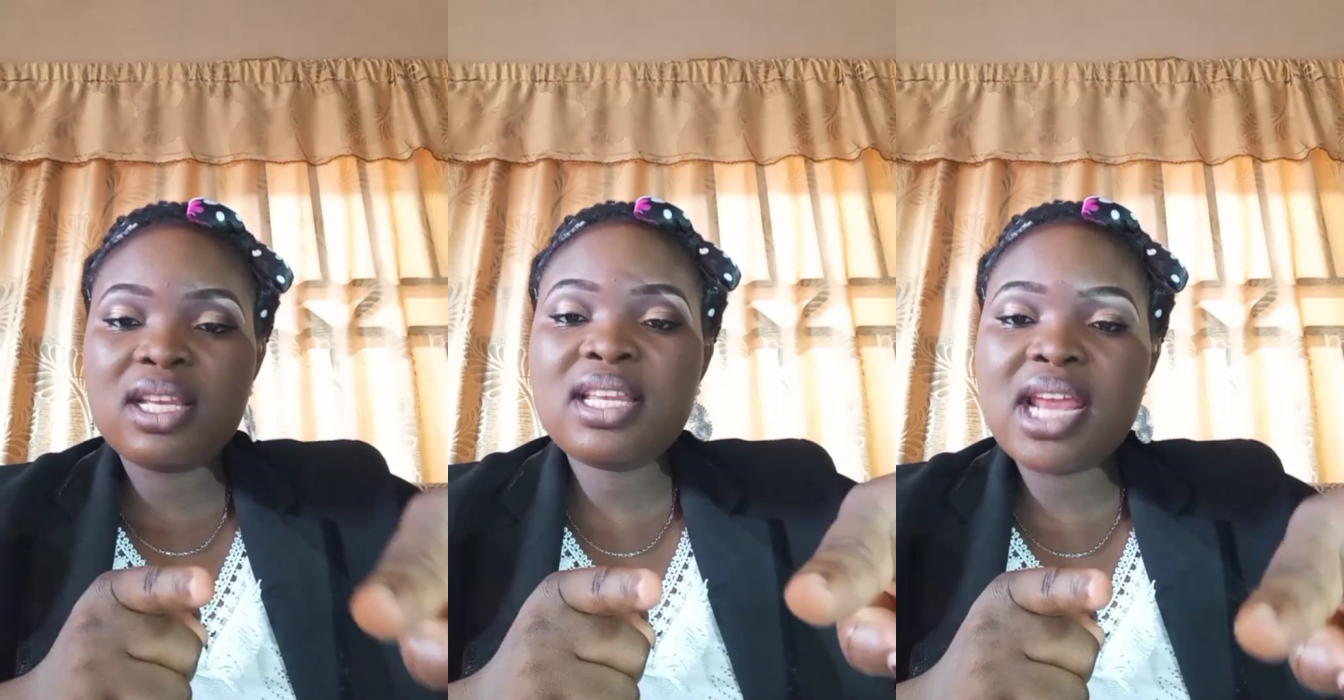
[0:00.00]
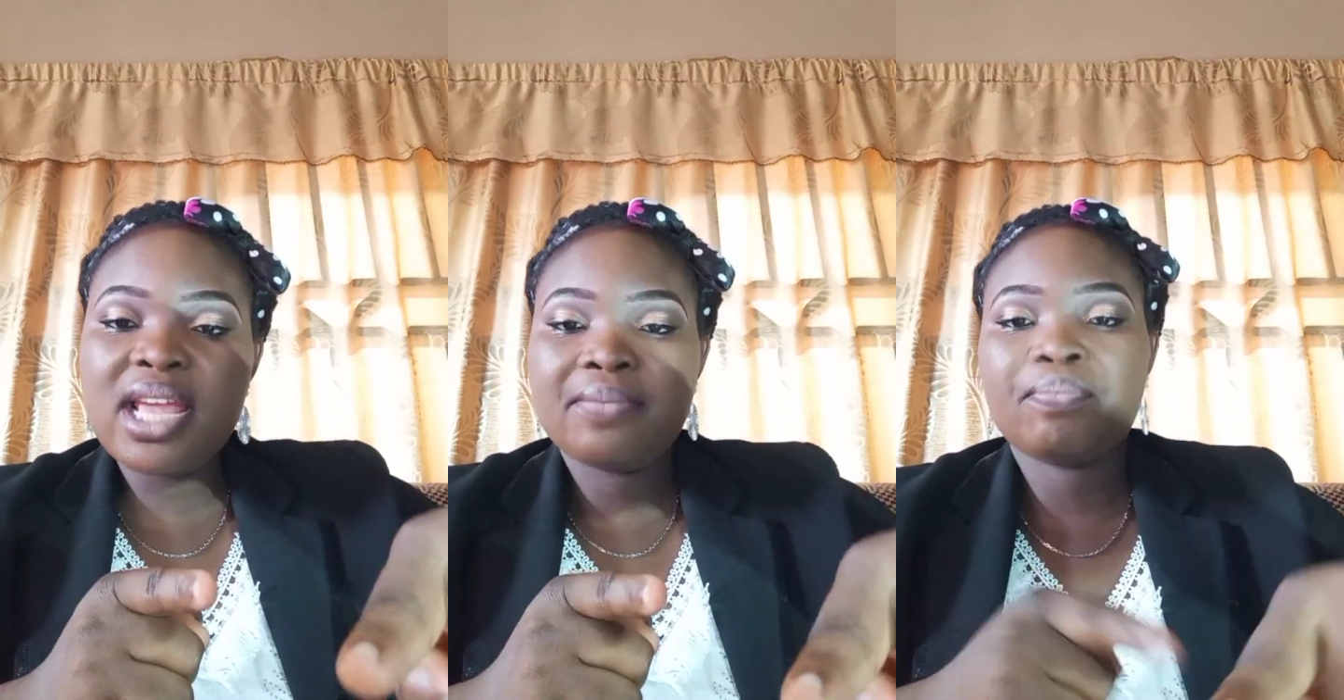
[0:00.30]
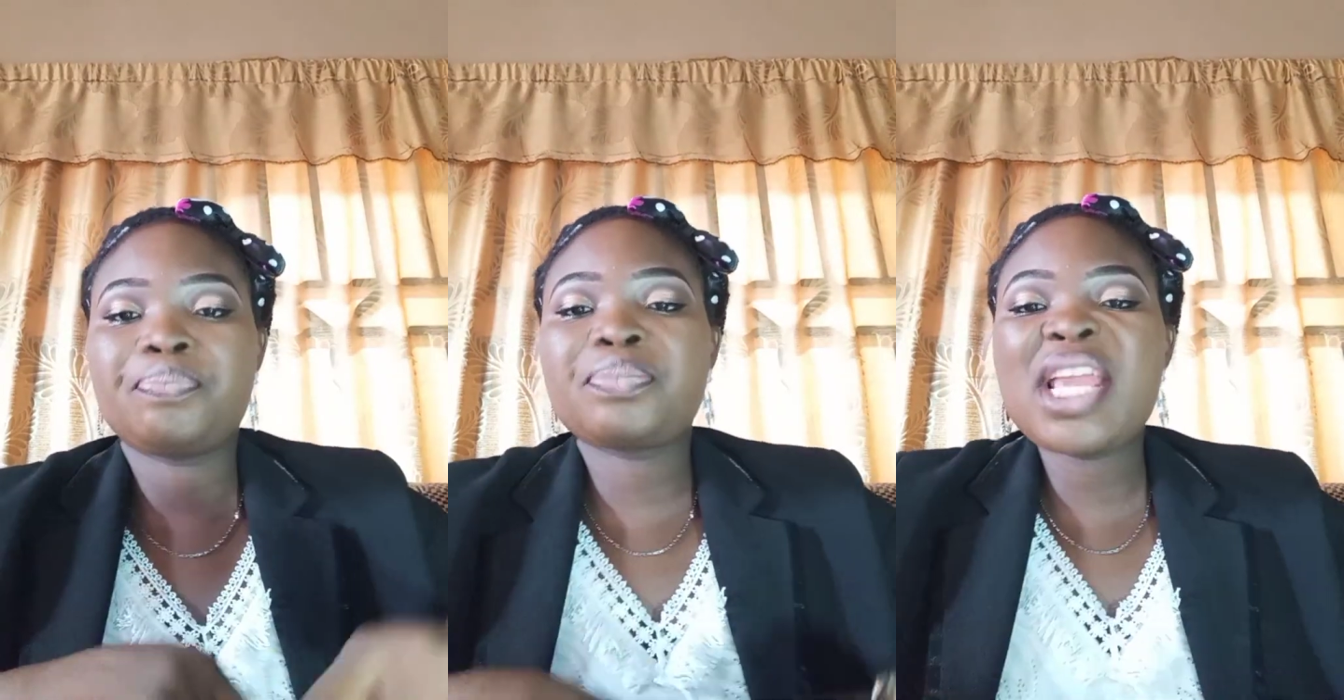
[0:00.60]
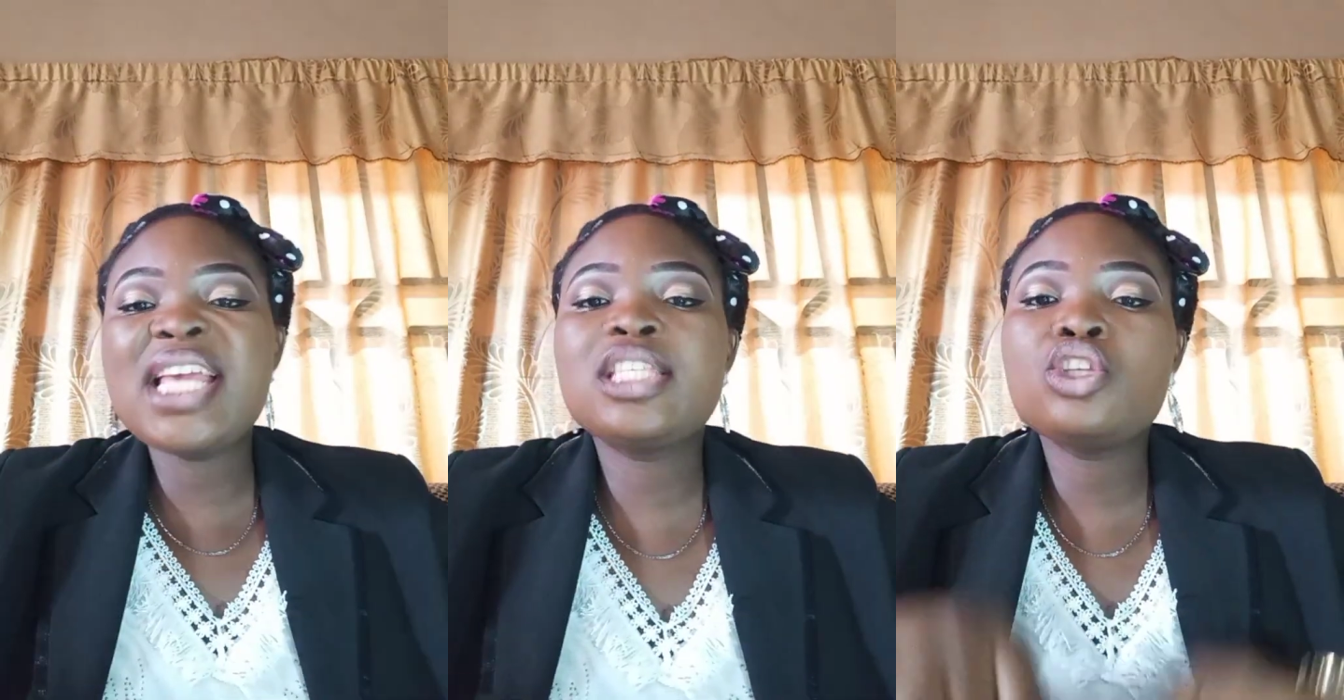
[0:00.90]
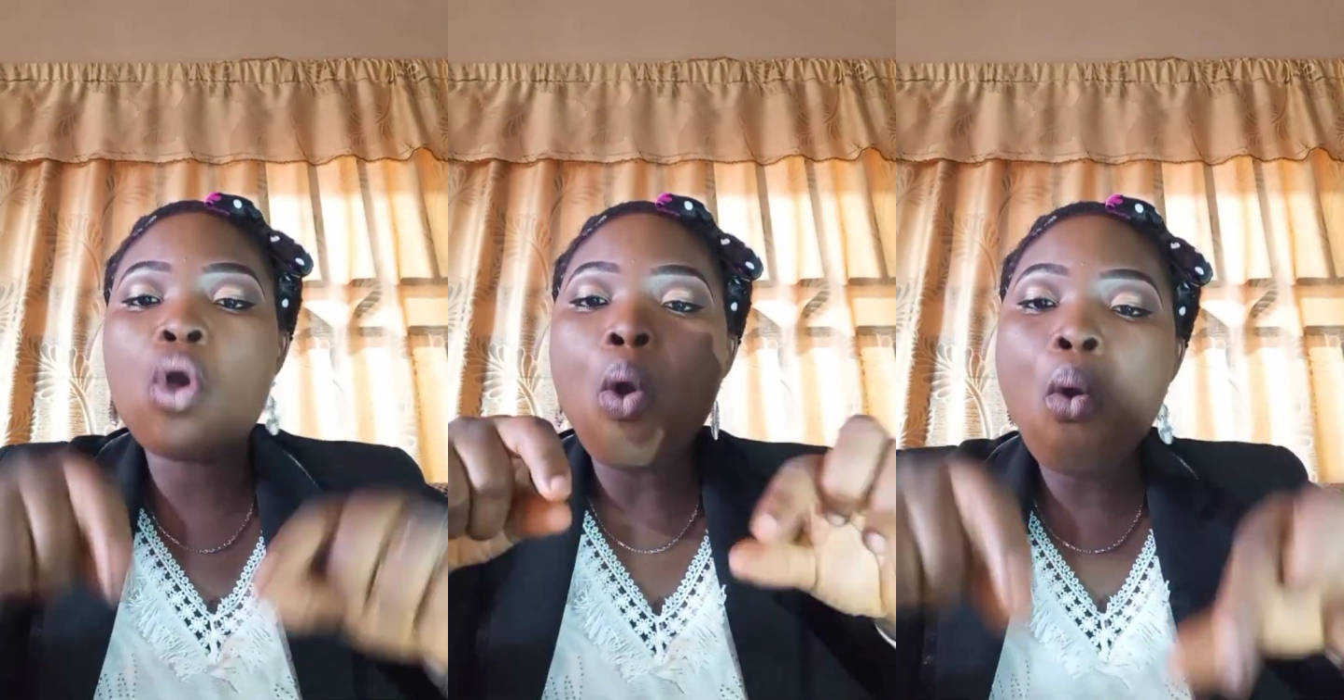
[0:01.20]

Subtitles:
day is your